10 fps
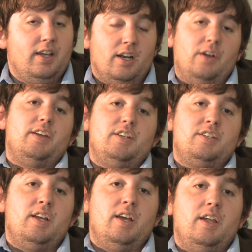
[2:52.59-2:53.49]
You know, they
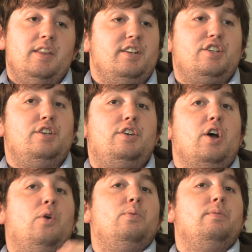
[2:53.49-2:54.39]
just, they just
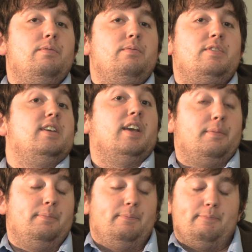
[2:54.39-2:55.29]
don't see it.